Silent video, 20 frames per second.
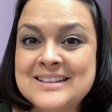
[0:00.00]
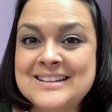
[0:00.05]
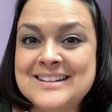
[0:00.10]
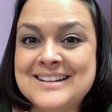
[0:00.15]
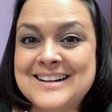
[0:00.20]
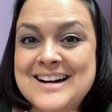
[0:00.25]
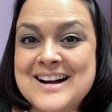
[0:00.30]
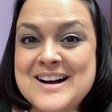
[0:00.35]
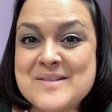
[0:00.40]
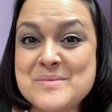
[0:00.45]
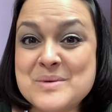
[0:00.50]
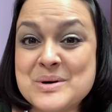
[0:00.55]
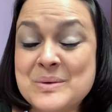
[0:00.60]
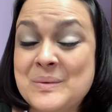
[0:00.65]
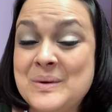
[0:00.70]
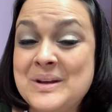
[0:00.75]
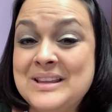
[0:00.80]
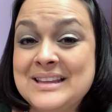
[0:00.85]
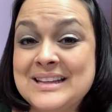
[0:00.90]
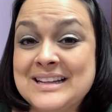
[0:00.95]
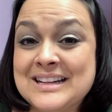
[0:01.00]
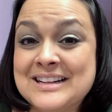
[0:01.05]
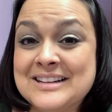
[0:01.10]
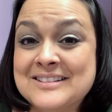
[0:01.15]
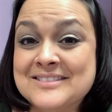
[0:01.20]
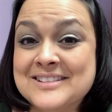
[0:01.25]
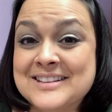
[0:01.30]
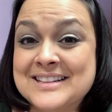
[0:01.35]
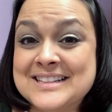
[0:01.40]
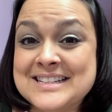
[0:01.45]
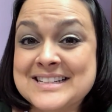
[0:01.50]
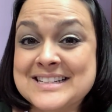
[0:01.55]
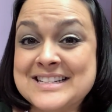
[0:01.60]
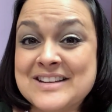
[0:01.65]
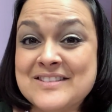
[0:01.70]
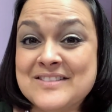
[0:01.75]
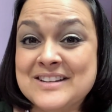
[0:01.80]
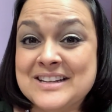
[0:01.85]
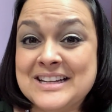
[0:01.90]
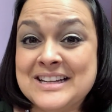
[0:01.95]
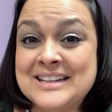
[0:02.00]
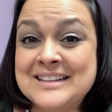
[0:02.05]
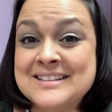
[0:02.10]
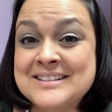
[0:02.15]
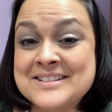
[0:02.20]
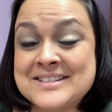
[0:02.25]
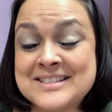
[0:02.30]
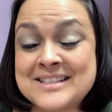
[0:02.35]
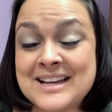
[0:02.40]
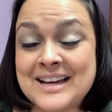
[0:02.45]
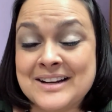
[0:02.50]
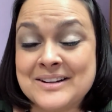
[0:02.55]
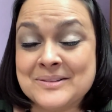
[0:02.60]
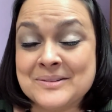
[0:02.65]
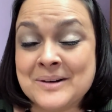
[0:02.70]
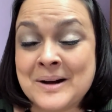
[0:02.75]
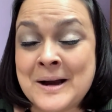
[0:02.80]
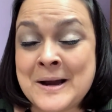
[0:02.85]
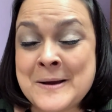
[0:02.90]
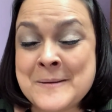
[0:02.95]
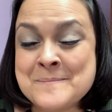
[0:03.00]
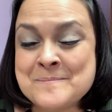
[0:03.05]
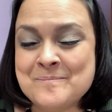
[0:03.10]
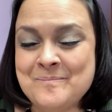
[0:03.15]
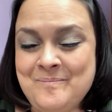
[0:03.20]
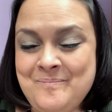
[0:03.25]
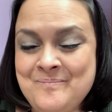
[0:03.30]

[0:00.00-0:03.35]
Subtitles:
when we think of a nativity set, right?